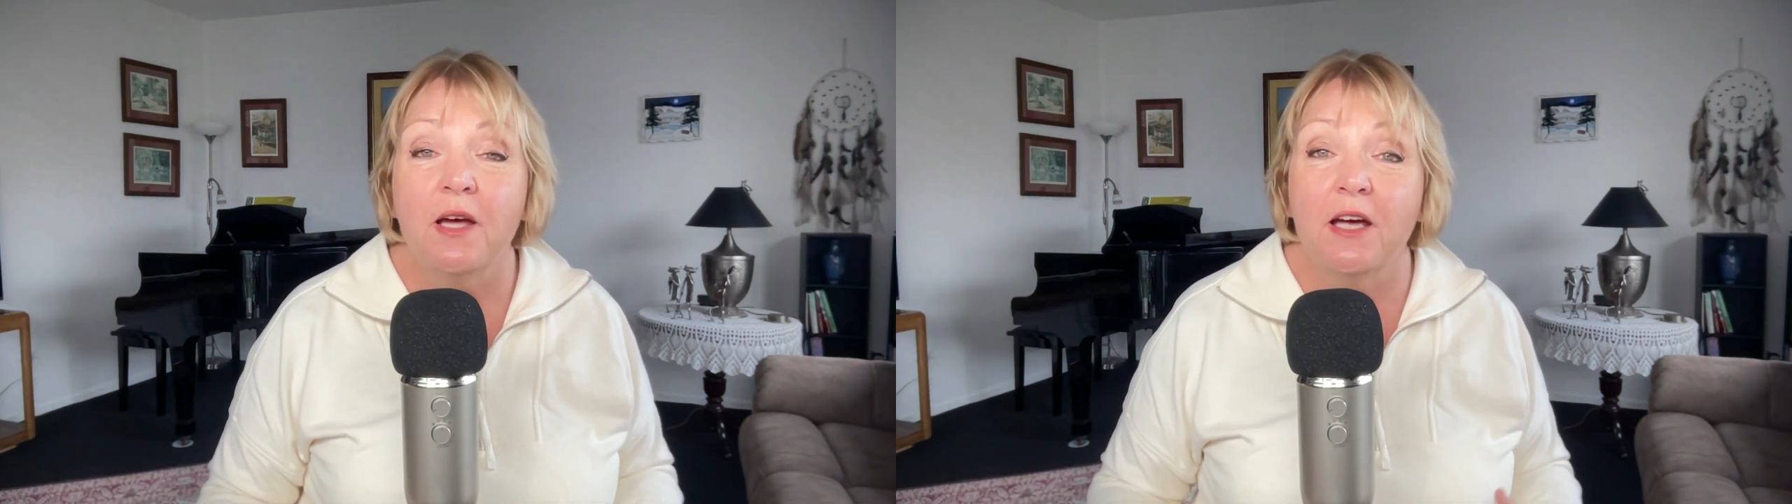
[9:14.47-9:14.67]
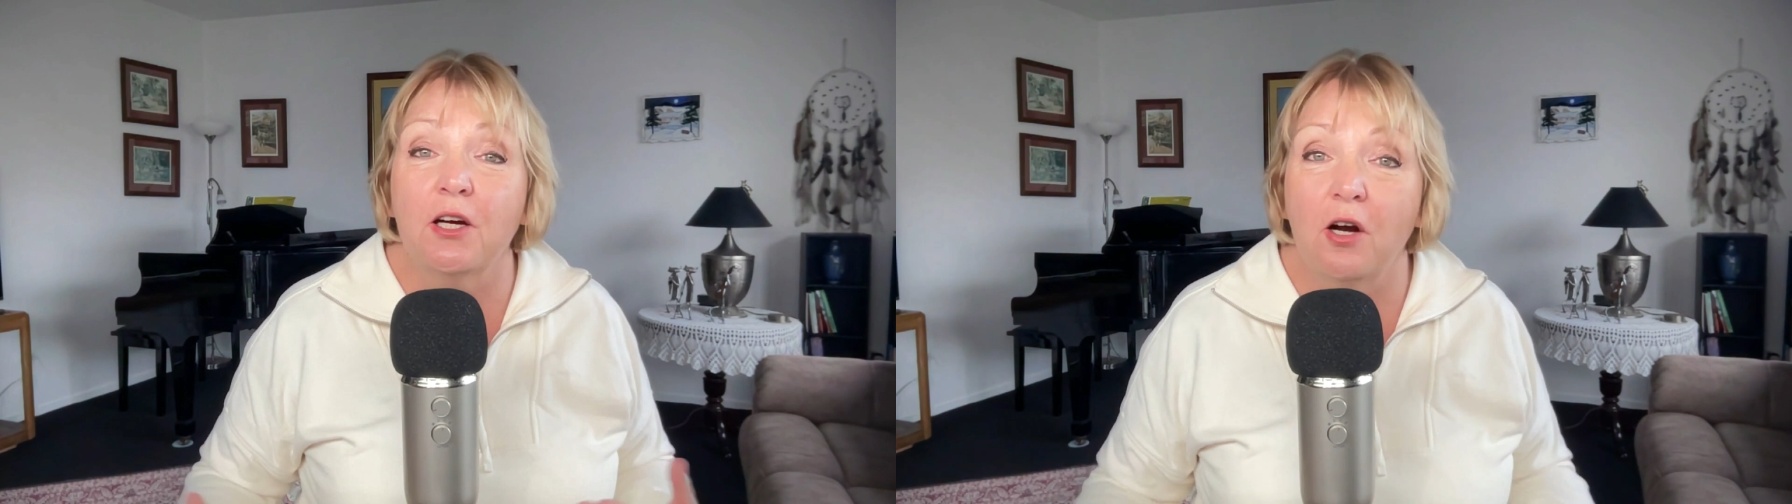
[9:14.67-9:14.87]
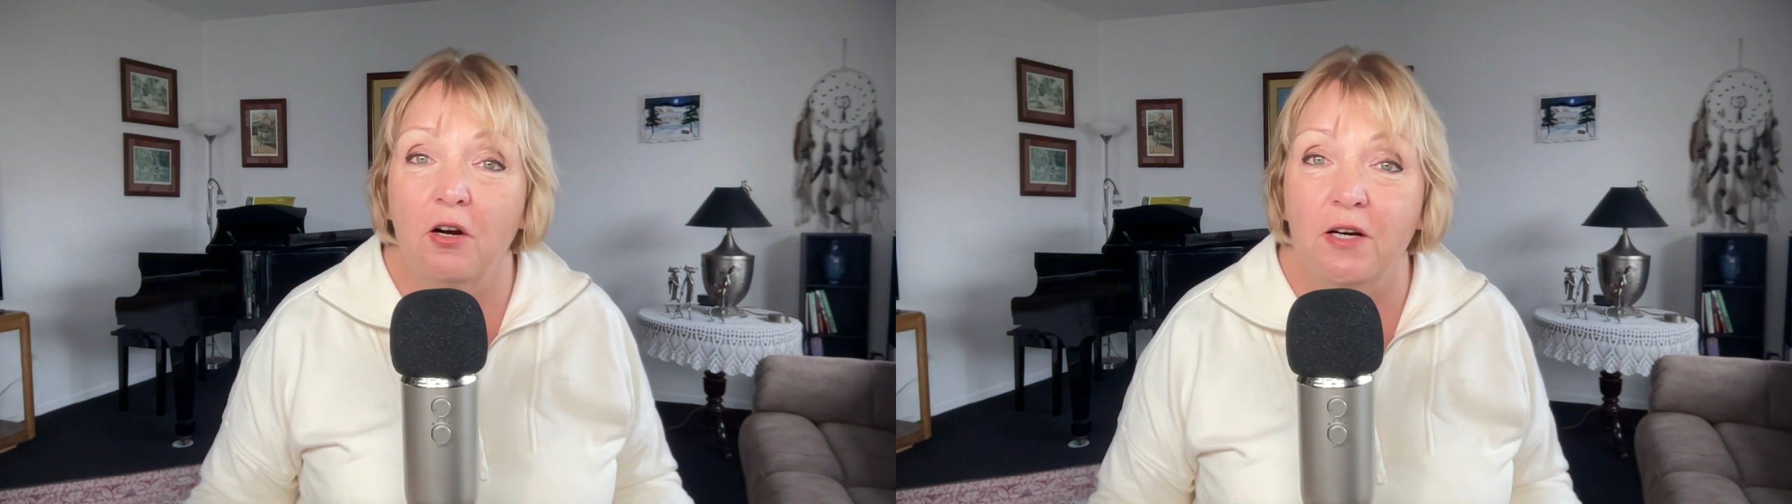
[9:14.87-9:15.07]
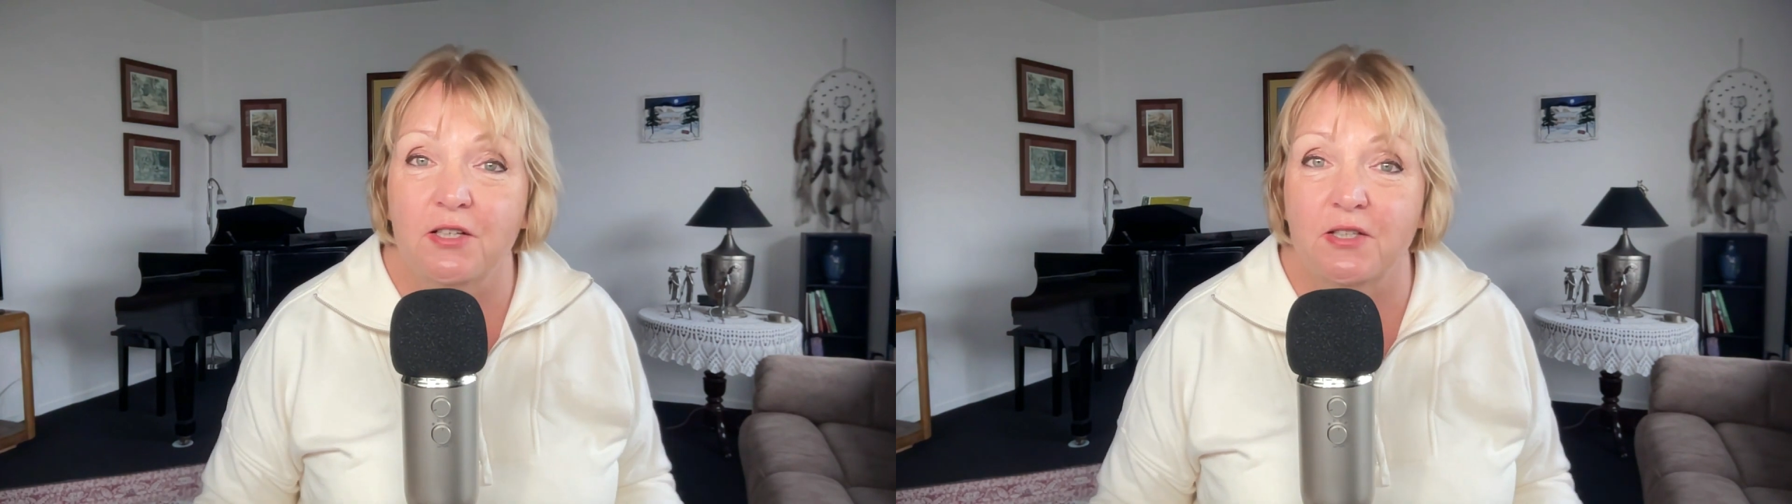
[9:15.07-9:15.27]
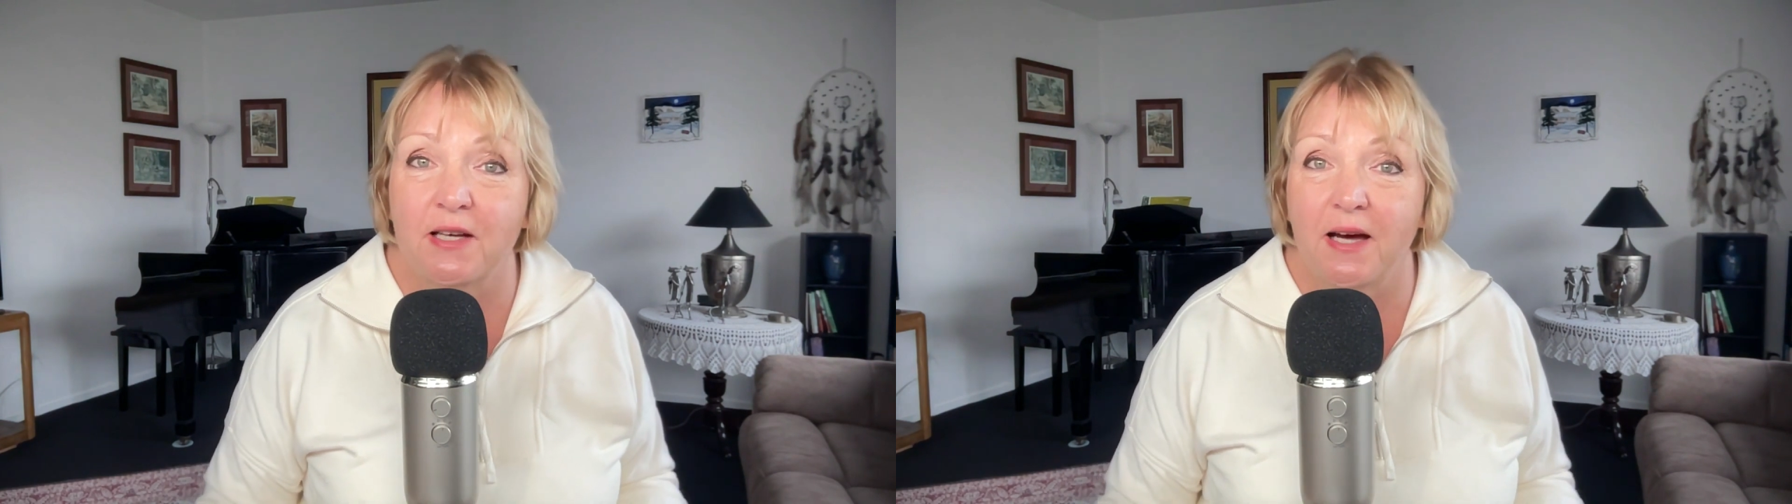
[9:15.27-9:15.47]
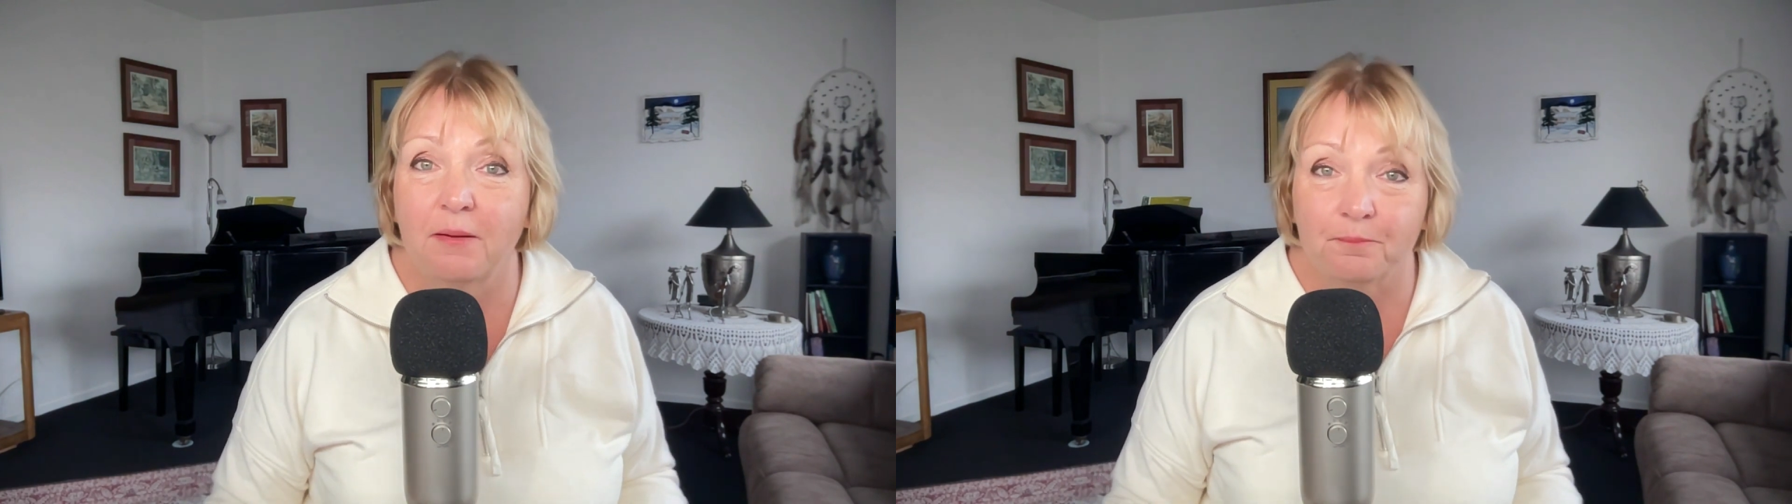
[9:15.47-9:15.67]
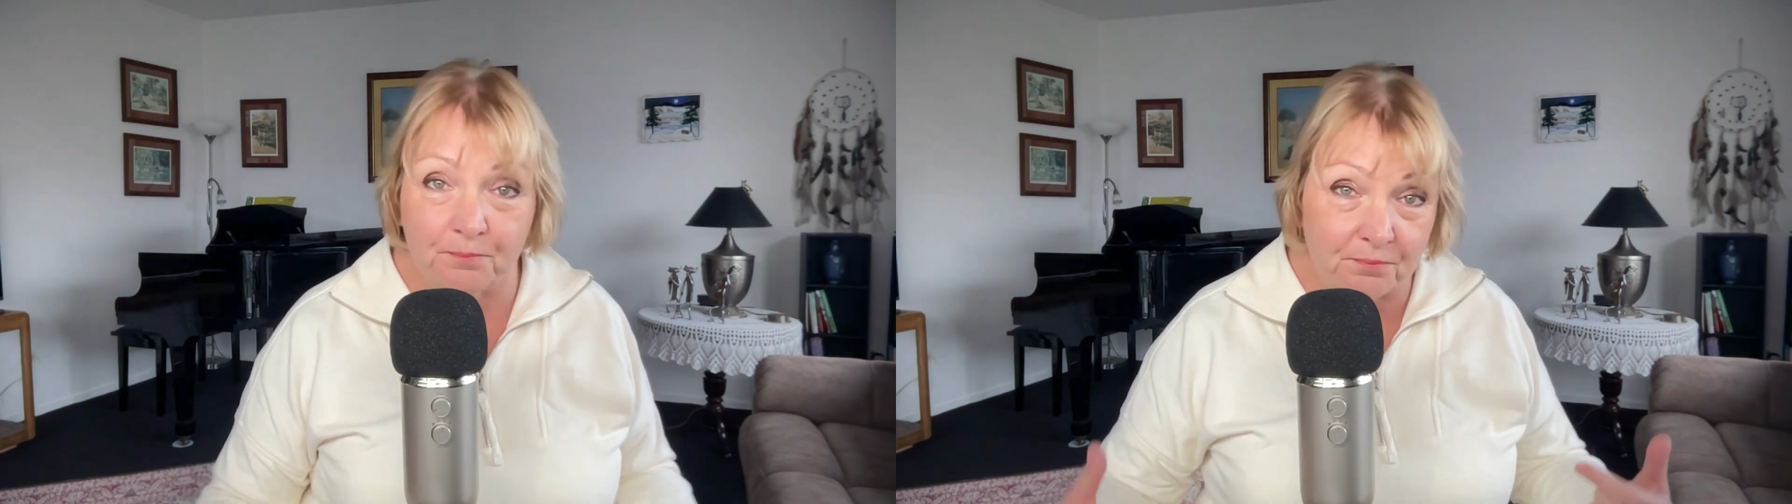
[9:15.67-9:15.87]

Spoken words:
encourage that